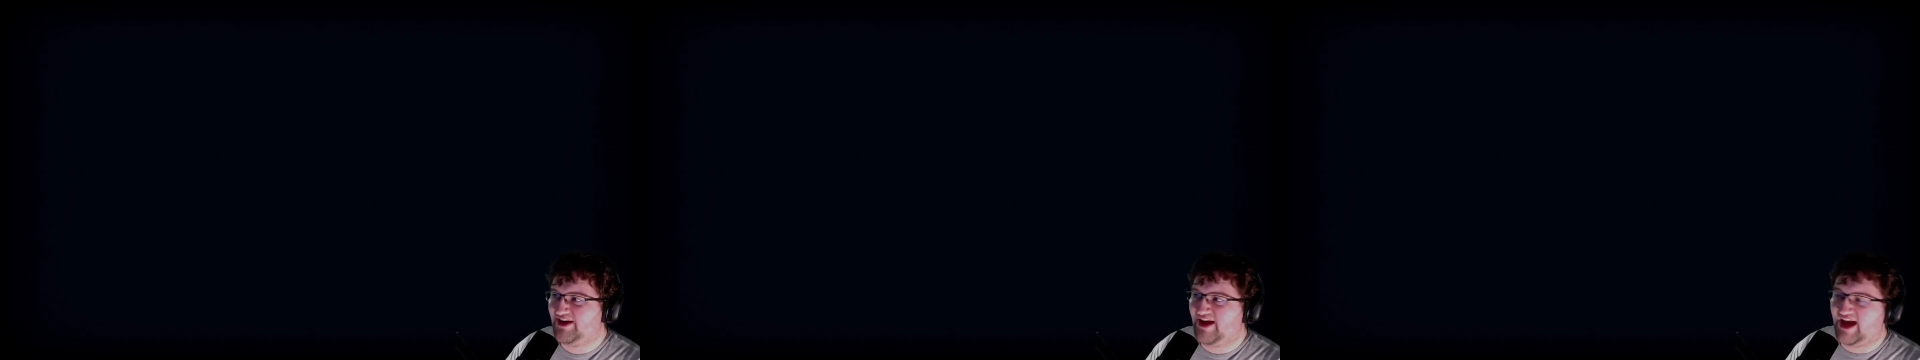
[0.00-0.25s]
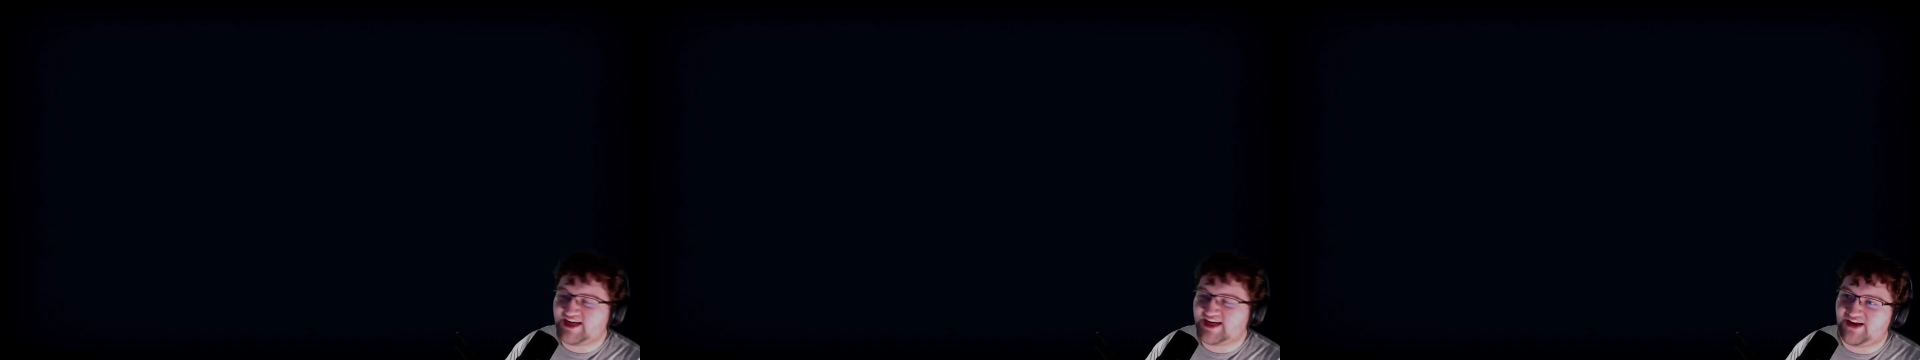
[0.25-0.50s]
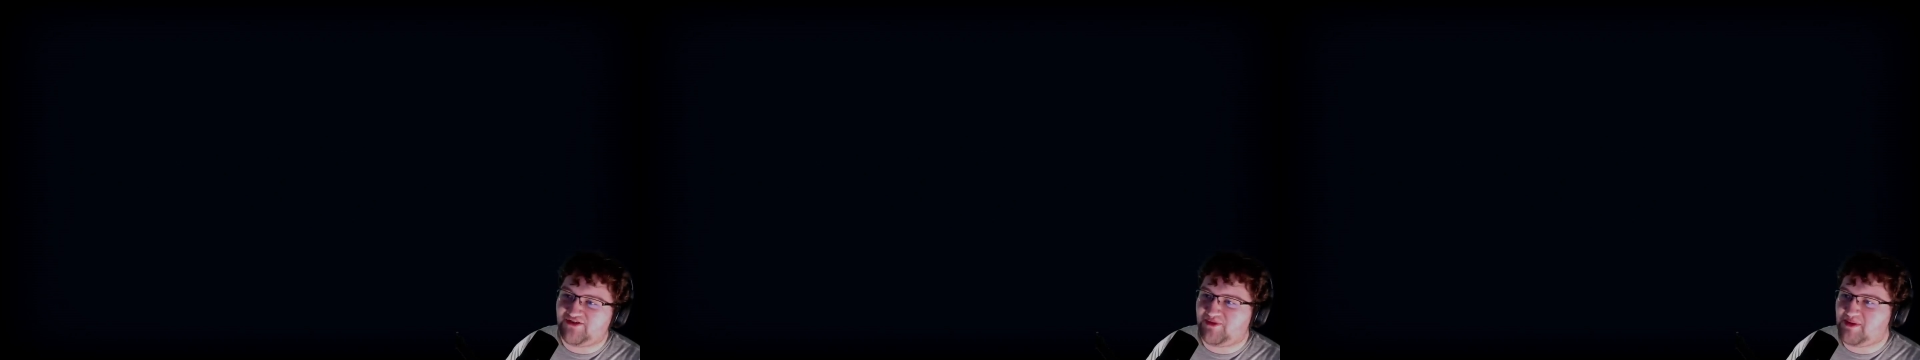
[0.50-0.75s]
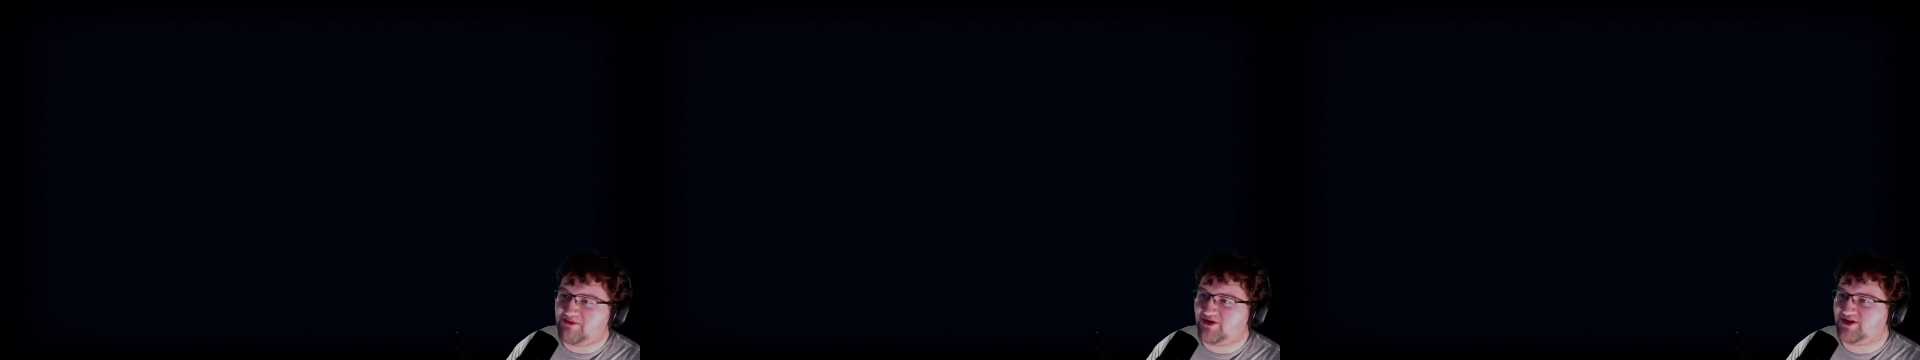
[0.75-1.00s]
Actually, I don't
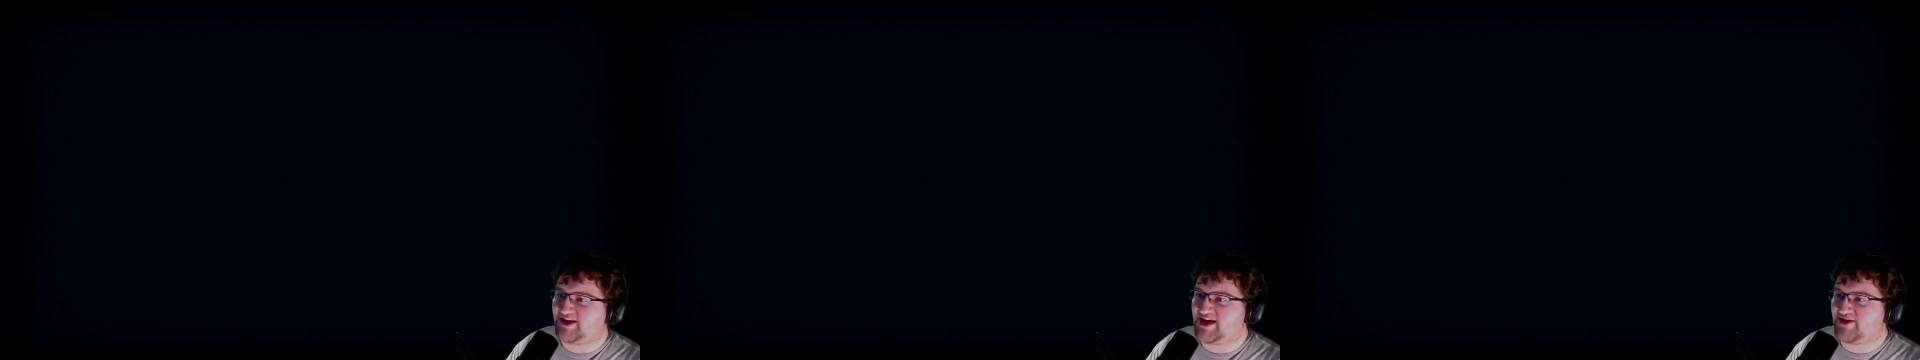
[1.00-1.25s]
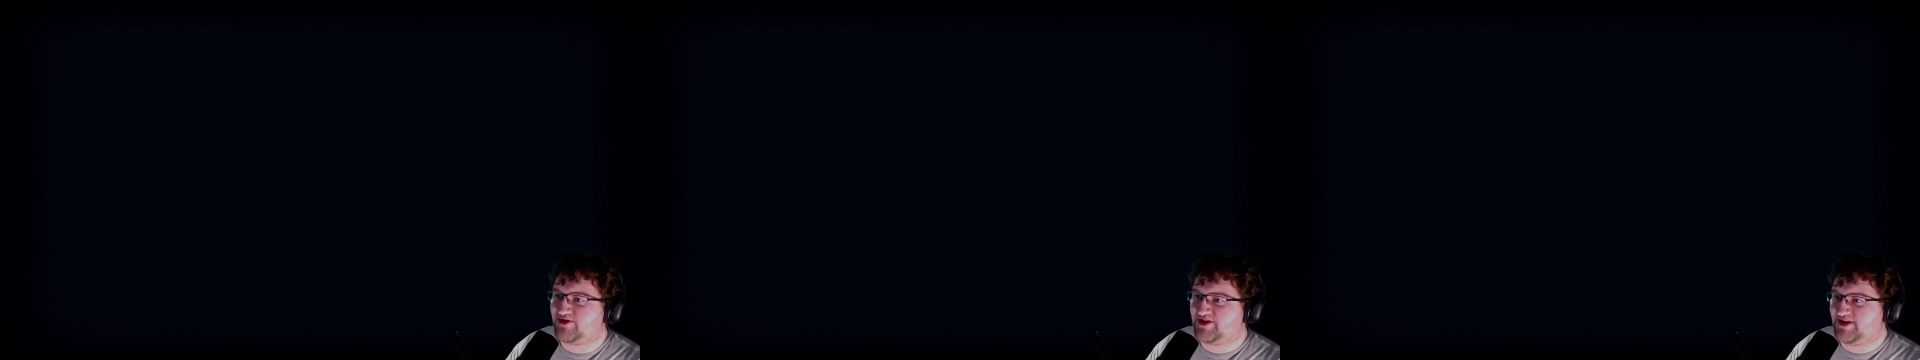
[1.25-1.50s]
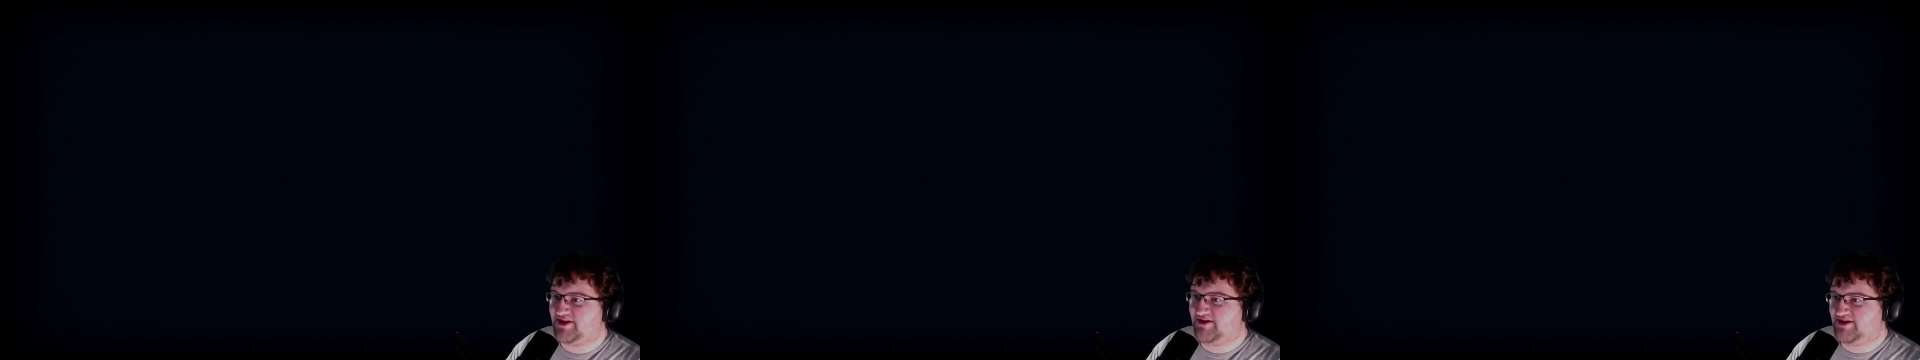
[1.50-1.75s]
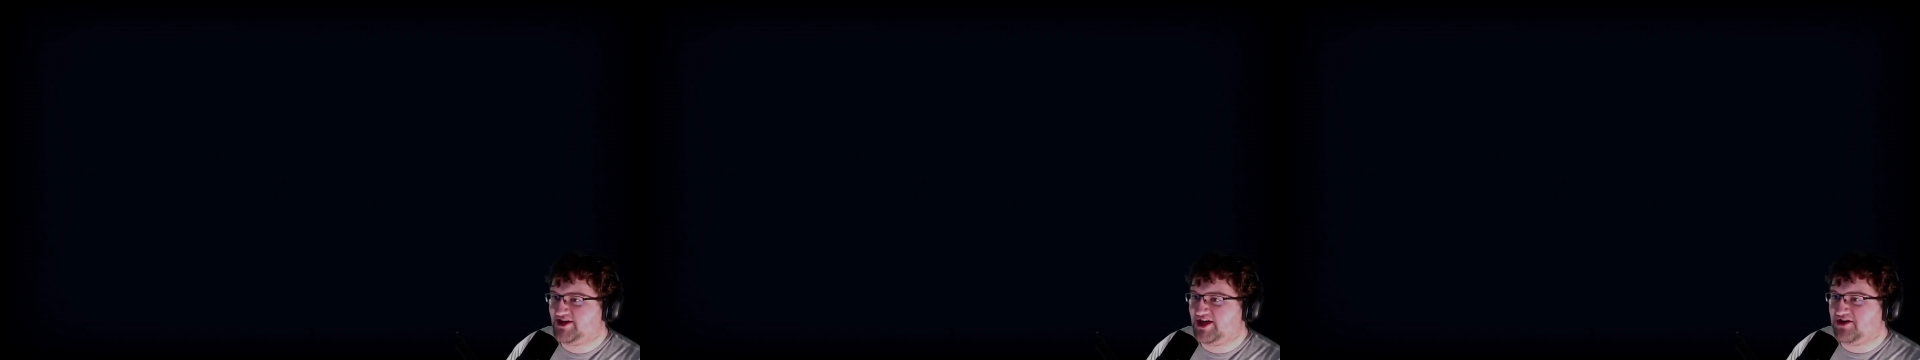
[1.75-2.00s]
remember his exact words. The
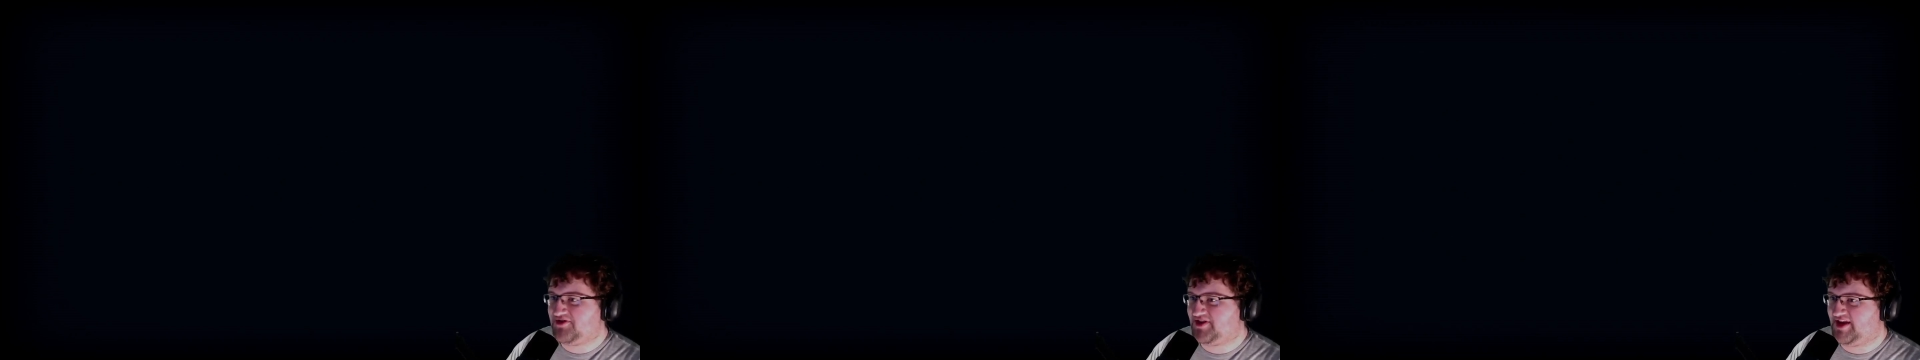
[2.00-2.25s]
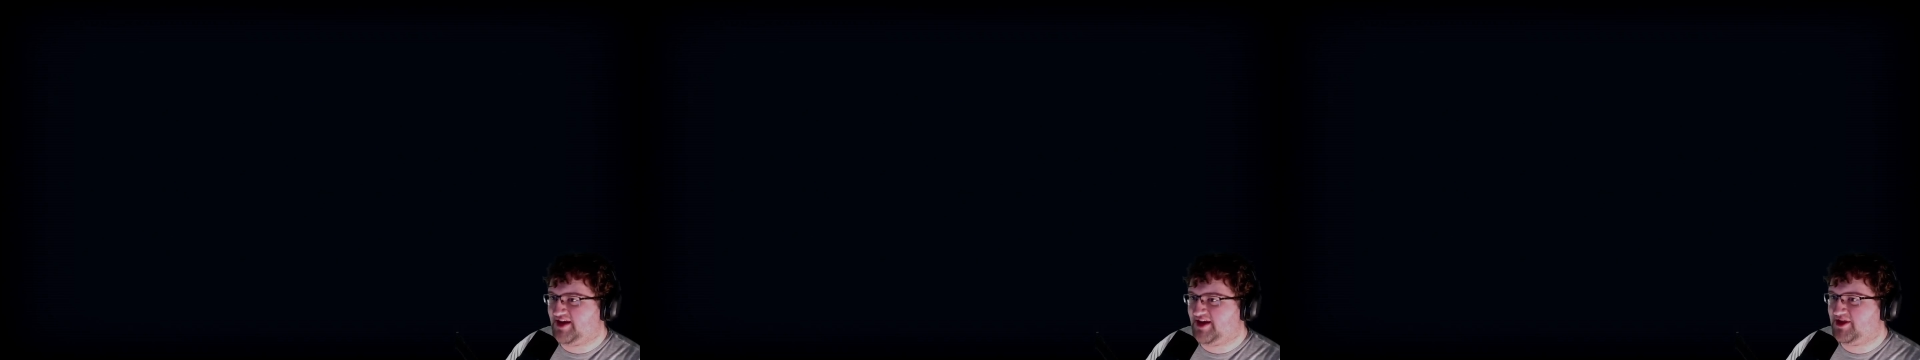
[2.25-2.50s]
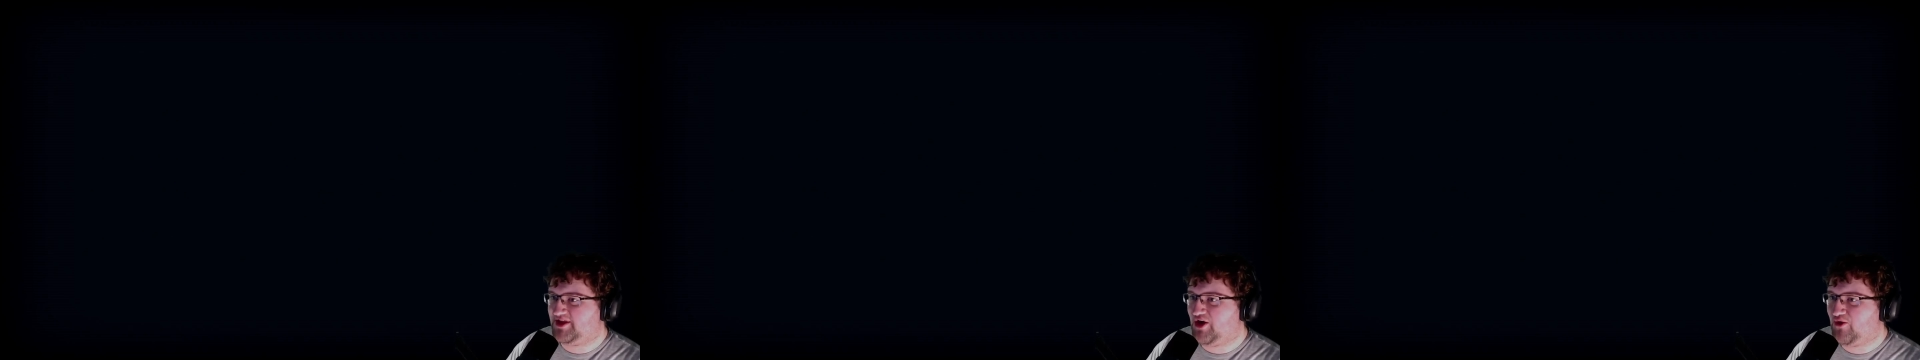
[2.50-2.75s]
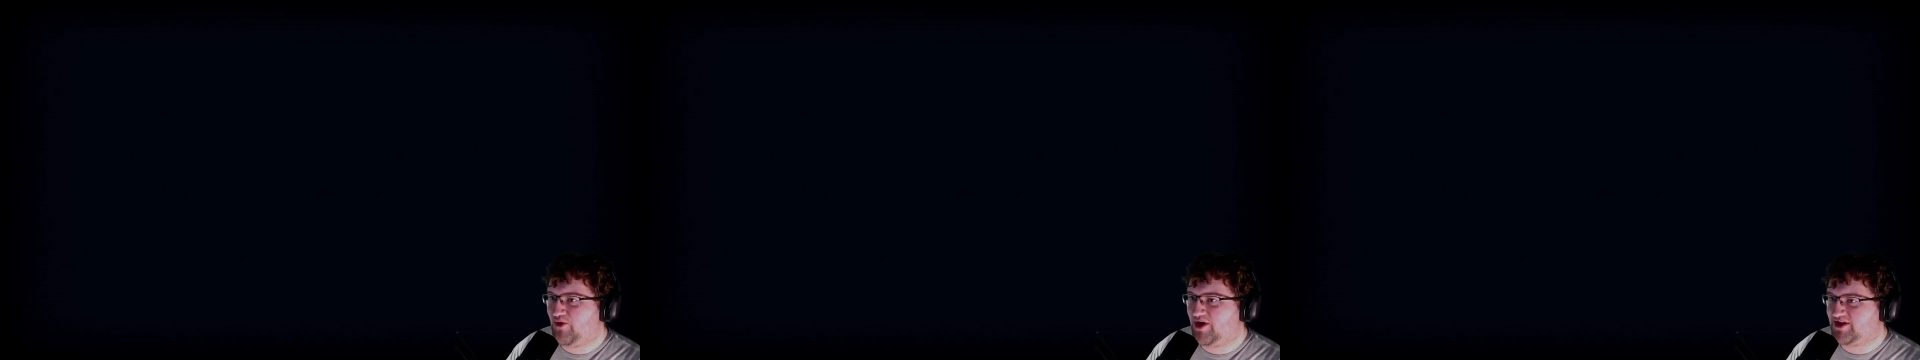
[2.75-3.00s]
general sentiment, though, was,